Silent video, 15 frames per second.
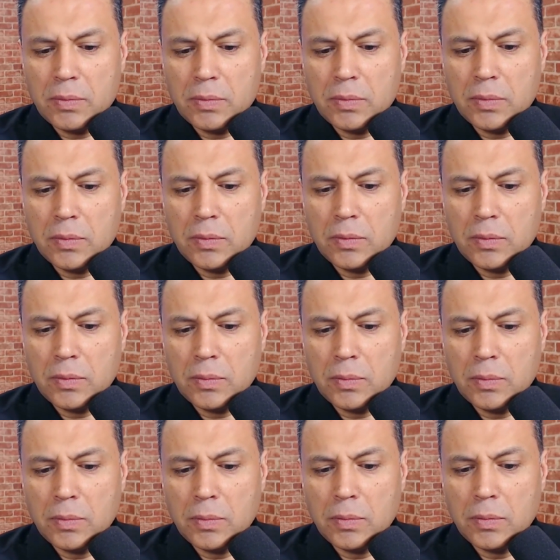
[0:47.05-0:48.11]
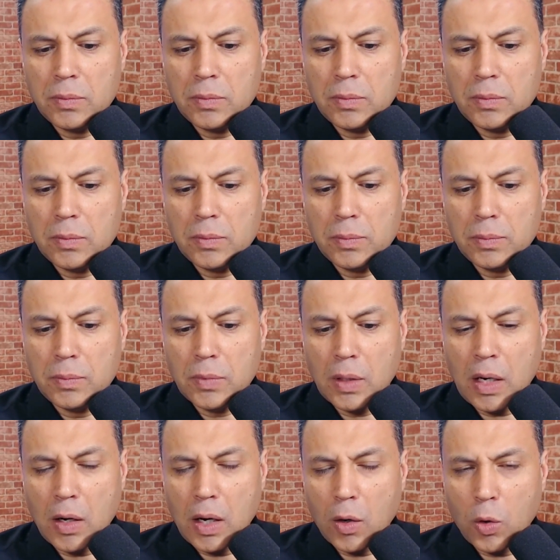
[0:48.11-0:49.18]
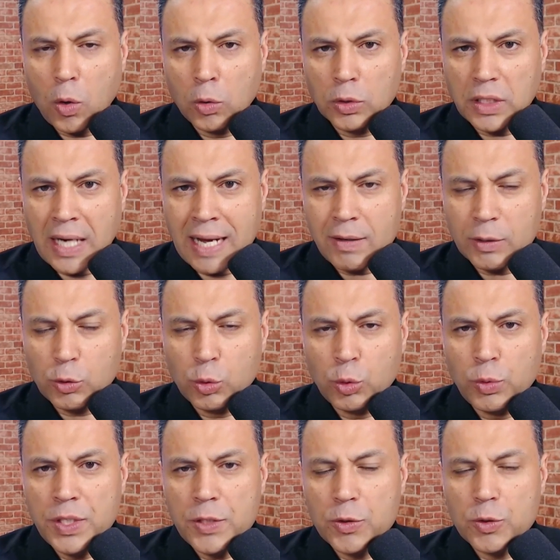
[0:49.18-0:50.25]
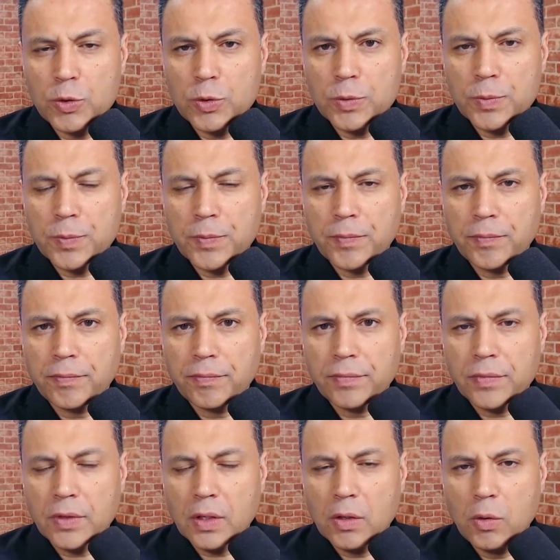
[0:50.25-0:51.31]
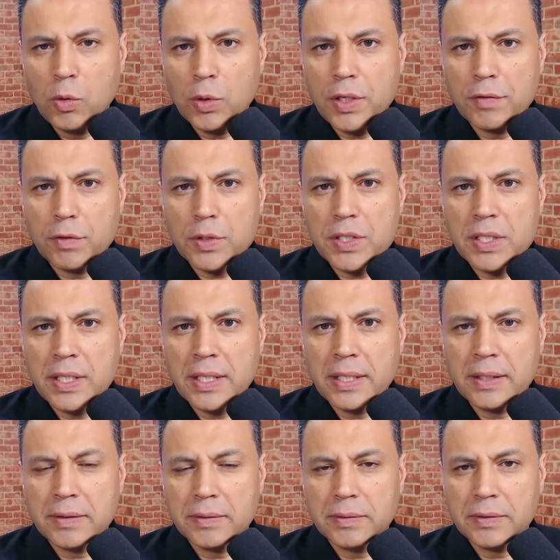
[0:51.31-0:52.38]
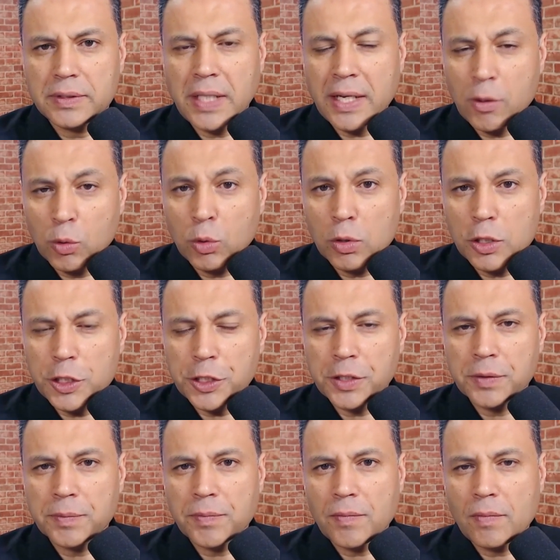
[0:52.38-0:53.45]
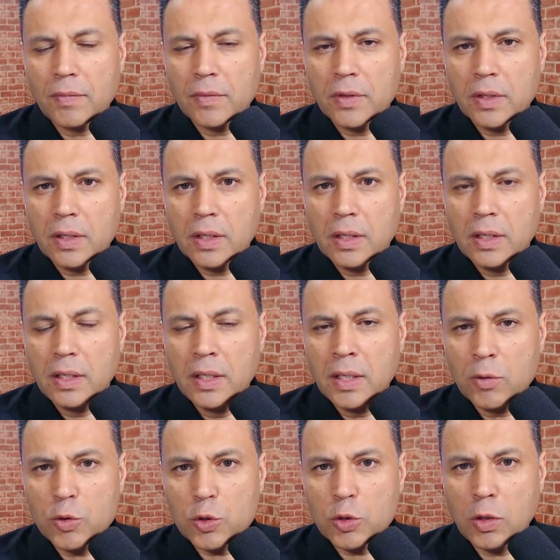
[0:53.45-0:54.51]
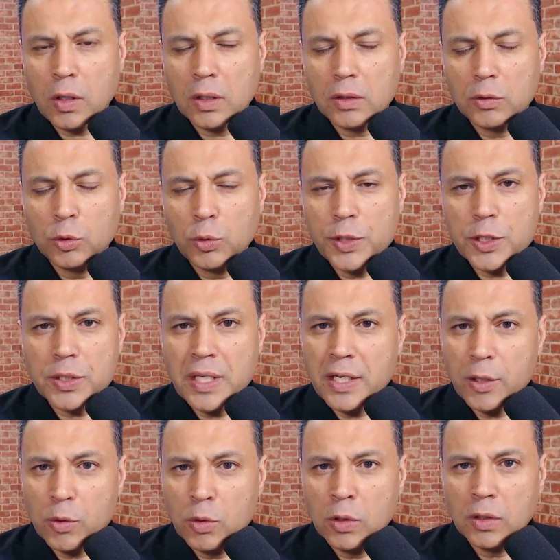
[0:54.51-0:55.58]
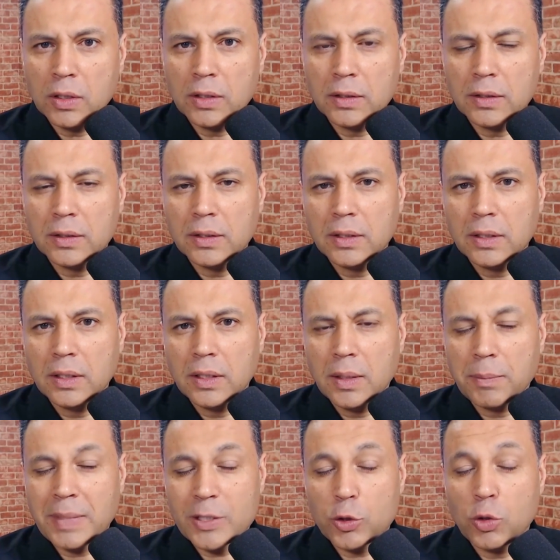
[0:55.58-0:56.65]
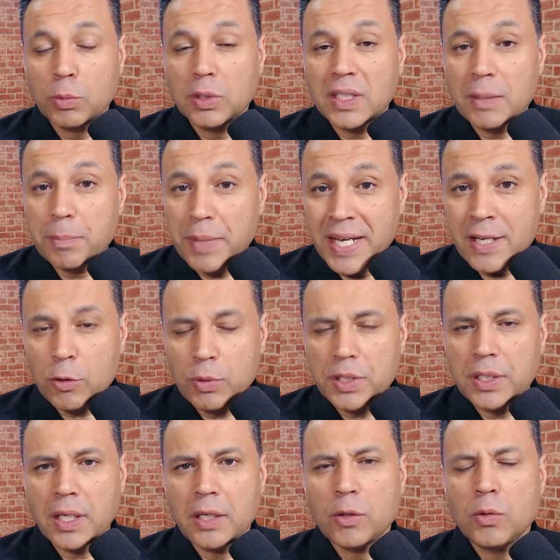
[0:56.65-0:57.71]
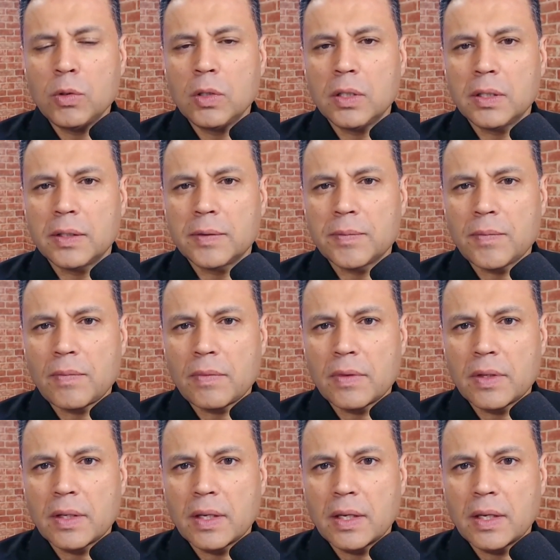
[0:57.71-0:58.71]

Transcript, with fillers: and contrary to all this, what you have today, not only outside, but also inside